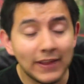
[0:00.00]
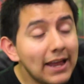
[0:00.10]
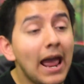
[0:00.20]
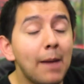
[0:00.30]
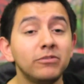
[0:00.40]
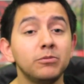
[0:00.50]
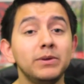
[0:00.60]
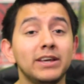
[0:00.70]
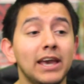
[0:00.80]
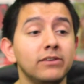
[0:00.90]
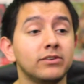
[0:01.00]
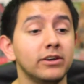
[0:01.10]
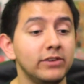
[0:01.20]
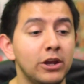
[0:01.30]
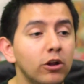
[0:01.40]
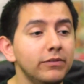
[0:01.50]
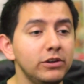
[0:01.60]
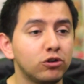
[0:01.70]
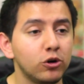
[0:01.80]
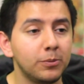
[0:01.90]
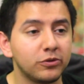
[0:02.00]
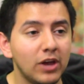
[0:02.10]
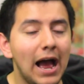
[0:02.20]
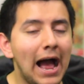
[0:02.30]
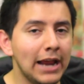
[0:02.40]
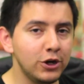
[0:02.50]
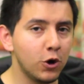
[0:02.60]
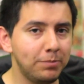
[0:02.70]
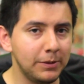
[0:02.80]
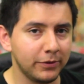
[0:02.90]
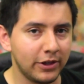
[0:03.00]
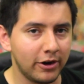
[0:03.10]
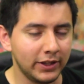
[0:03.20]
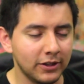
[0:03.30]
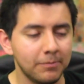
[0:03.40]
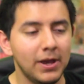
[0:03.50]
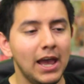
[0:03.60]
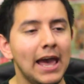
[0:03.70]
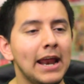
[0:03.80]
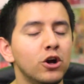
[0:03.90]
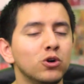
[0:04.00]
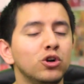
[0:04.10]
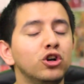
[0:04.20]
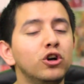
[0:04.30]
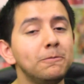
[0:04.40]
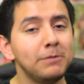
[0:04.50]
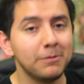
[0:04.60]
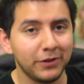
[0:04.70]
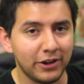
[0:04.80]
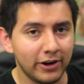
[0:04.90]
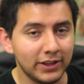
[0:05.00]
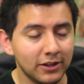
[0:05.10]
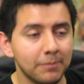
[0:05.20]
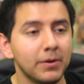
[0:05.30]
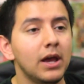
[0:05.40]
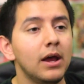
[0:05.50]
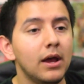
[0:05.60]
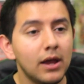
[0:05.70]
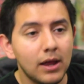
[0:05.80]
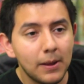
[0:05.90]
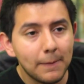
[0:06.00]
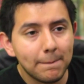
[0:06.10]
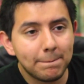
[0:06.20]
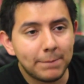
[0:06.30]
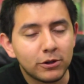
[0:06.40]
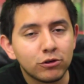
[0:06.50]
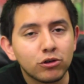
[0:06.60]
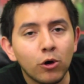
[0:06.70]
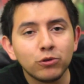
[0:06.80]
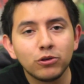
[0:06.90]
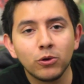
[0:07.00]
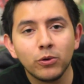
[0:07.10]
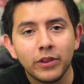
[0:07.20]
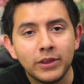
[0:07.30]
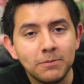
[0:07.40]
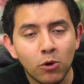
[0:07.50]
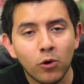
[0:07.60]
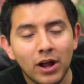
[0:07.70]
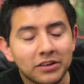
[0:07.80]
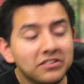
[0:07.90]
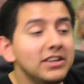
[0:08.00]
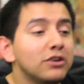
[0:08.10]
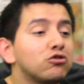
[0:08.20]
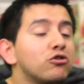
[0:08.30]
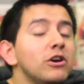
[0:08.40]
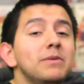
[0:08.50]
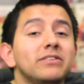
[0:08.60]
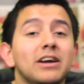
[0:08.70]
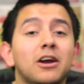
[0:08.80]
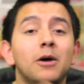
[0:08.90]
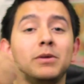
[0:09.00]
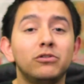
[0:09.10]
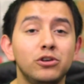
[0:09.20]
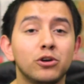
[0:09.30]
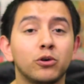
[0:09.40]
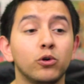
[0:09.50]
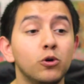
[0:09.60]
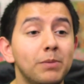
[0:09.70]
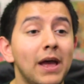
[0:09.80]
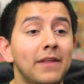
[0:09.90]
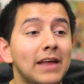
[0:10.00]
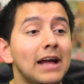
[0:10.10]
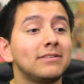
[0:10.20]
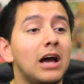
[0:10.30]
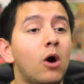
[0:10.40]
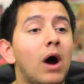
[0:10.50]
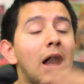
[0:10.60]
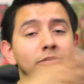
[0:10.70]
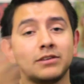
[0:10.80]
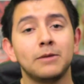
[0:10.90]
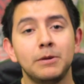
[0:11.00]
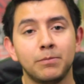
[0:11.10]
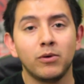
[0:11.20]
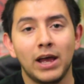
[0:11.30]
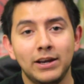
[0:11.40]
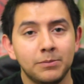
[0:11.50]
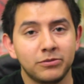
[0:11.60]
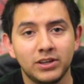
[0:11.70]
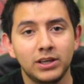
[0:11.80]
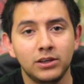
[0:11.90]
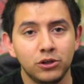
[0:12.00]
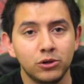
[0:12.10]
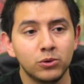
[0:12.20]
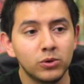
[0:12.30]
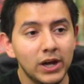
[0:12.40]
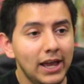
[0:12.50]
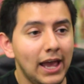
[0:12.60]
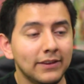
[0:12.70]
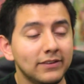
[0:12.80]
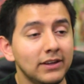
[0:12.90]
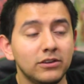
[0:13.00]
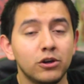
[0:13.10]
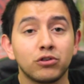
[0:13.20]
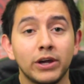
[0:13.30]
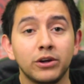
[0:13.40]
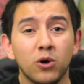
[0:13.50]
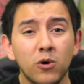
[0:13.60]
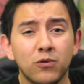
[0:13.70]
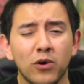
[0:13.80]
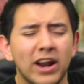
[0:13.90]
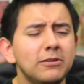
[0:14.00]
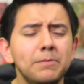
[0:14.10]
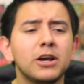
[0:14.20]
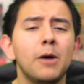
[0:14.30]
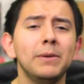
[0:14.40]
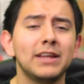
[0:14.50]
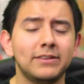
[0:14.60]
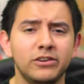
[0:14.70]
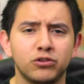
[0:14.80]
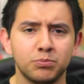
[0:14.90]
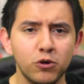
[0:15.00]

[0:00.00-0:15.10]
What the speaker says: And that happens to be the case because in all of these groups, I know people that are in them, and I know good people that are in them. But there's also the morons, the extremists that come into your group, and that's how outside people end up seeing you and the things that you're trying to go for. It ends up becoming that these